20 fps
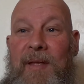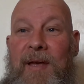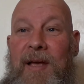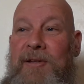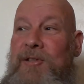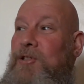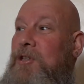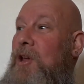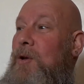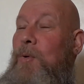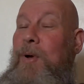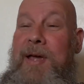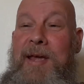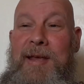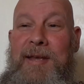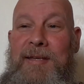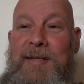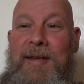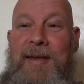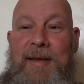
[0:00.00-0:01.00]
That's too
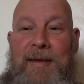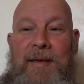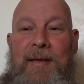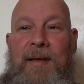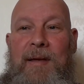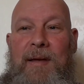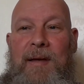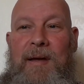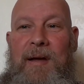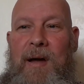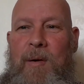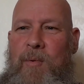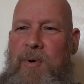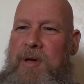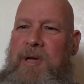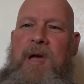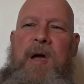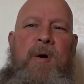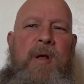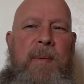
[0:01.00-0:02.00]
easy. I
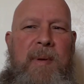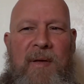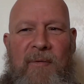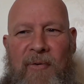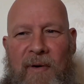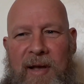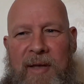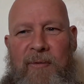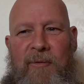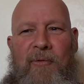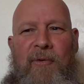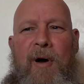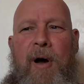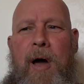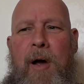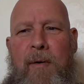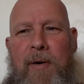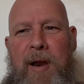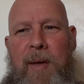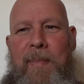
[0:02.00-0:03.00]
want to go with a bit of fucking
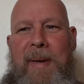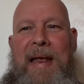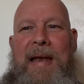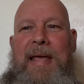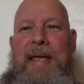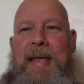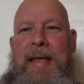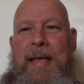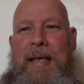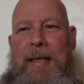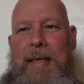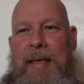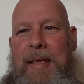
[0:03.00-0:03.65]
fire in her belly.